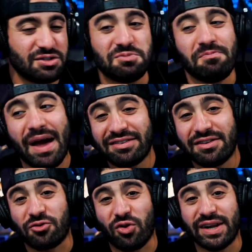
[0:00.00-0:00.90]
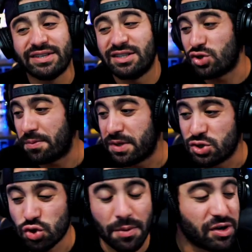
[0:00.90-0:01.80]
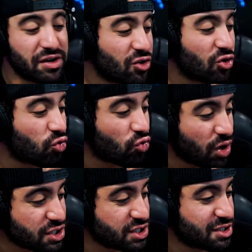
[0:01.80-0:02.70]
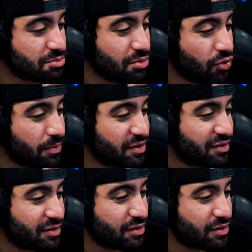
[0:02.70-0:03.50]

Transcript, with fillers: Massive credit to the drummer. The drummer is crushing this performance.